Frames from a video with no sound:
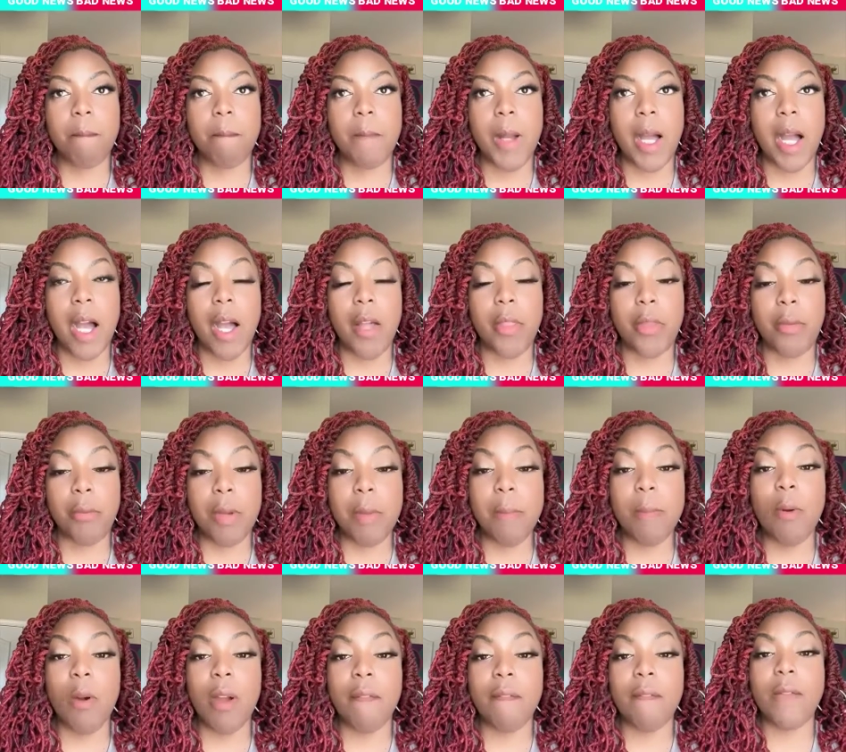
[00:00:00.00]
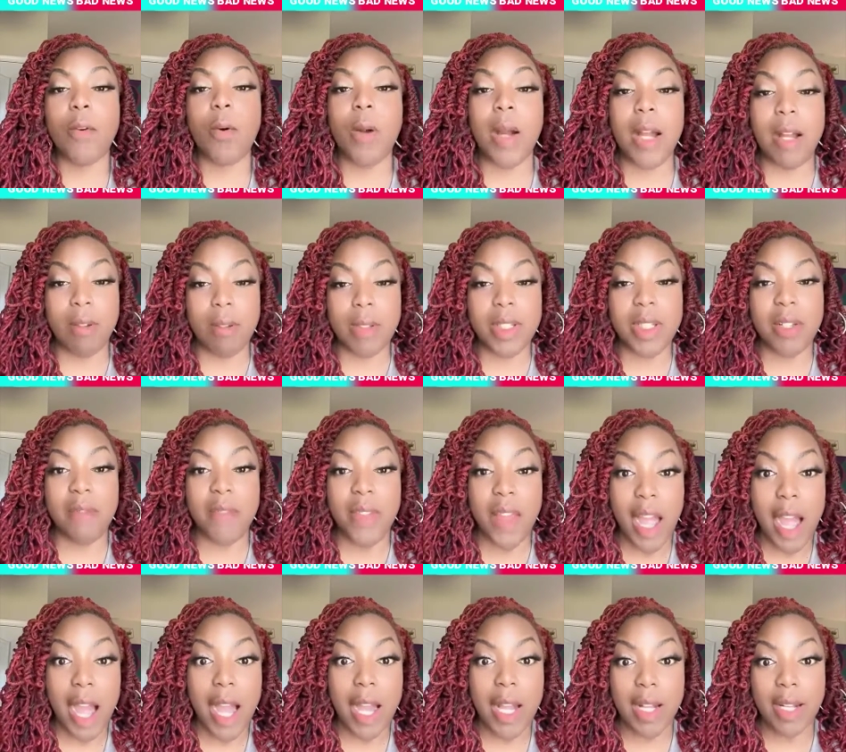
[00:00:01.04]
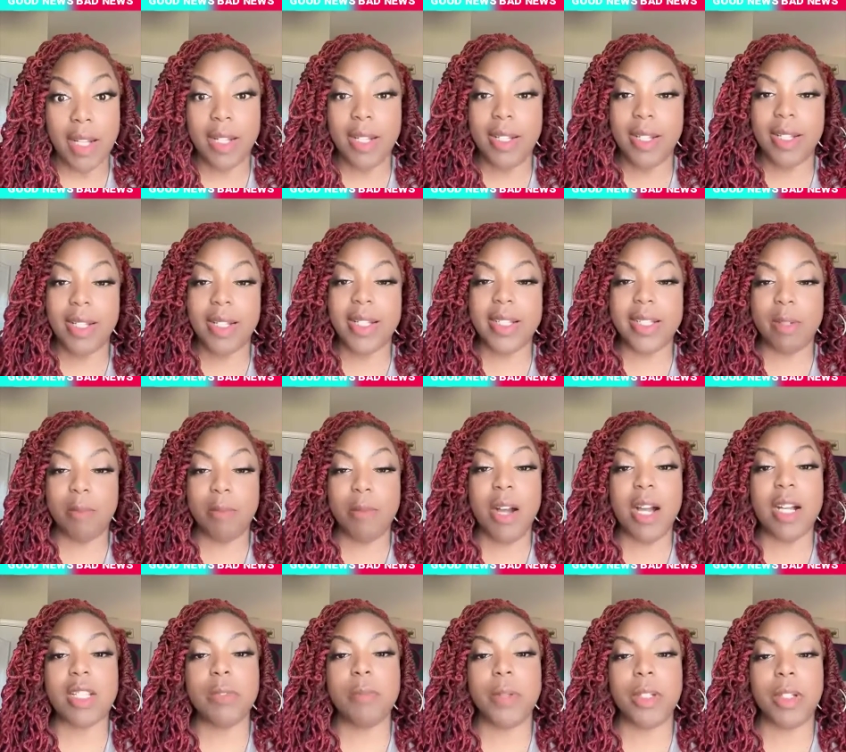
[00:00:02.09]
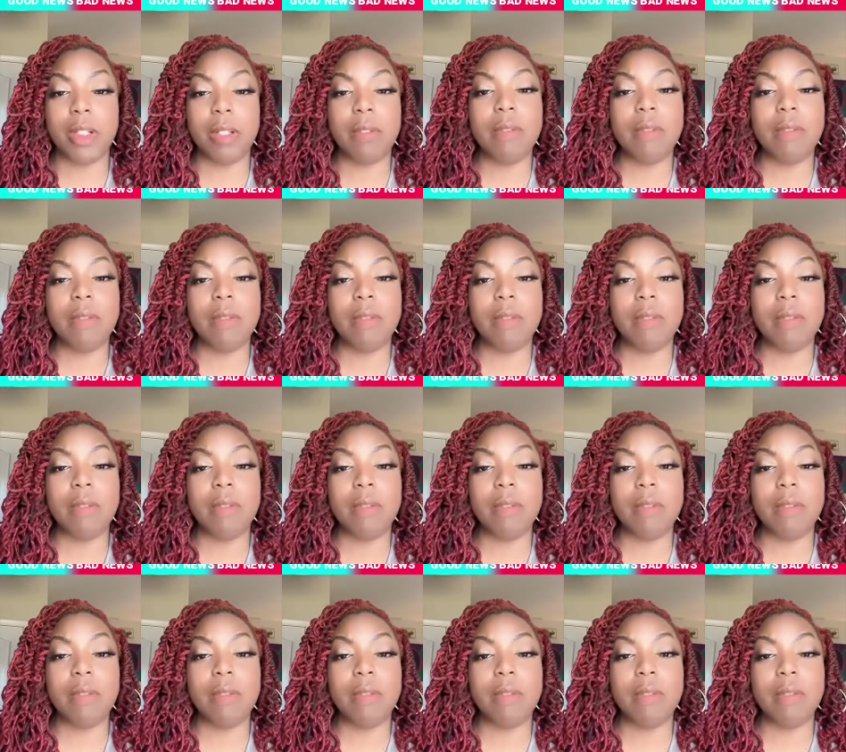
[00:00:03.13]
uh, 3.4 ounce of that is approximately